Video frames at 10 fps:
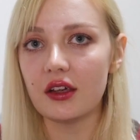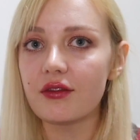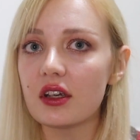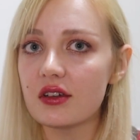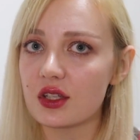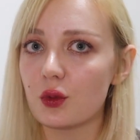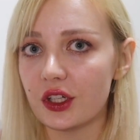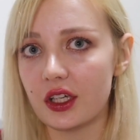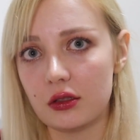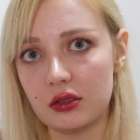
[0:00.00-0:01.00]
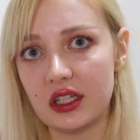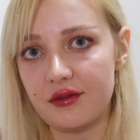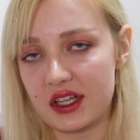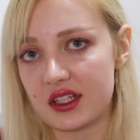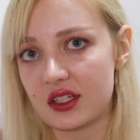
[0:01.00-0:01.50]
If there is a working holiday
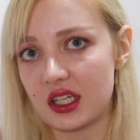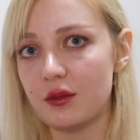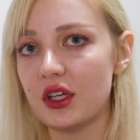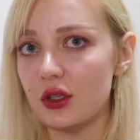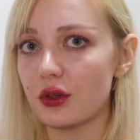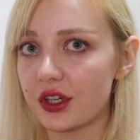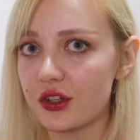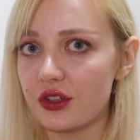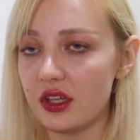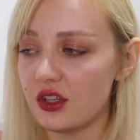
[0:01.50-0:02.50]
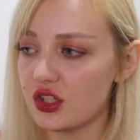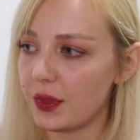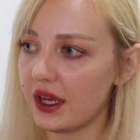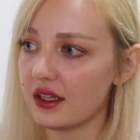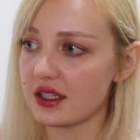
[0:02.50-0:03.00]
visa scheme in your country, then
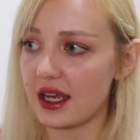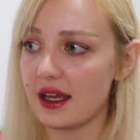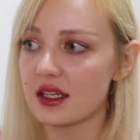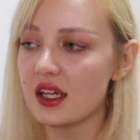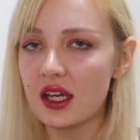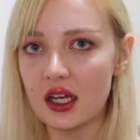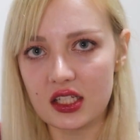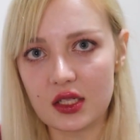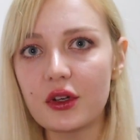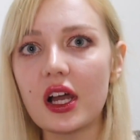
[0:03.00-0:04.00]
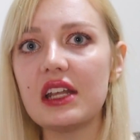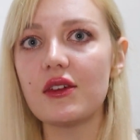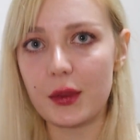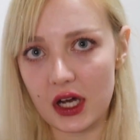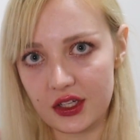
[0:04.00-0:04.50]
Japan has had some kind of
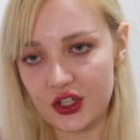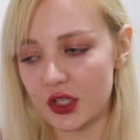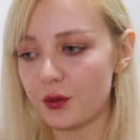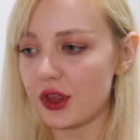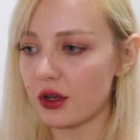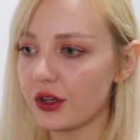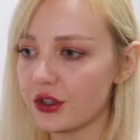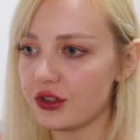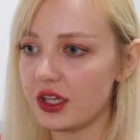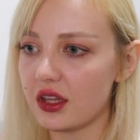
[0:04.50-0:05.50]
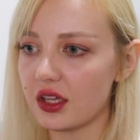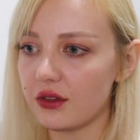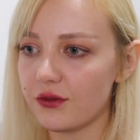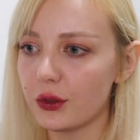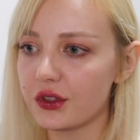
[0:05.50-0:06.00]
a partnership with your country
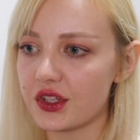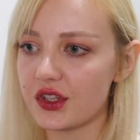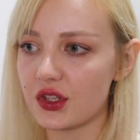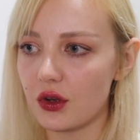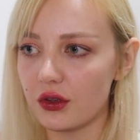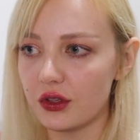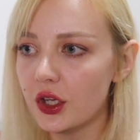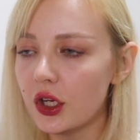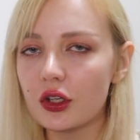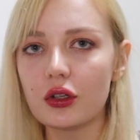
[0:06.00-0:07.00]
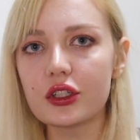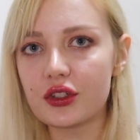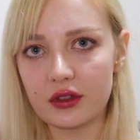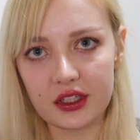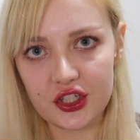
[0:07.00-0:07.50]
that focuses on
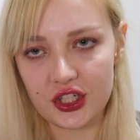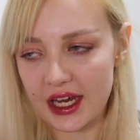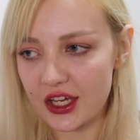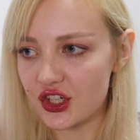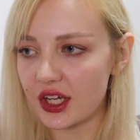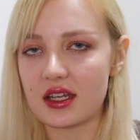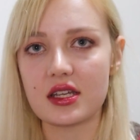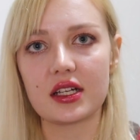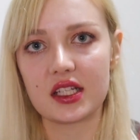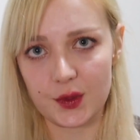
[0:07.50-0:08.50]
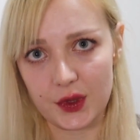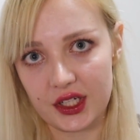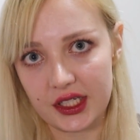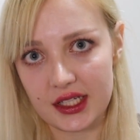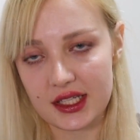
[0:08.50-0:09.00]
cultural exchange and
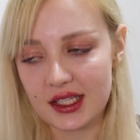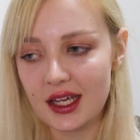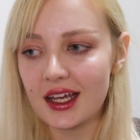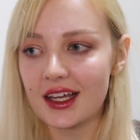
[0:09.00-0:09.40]
experience.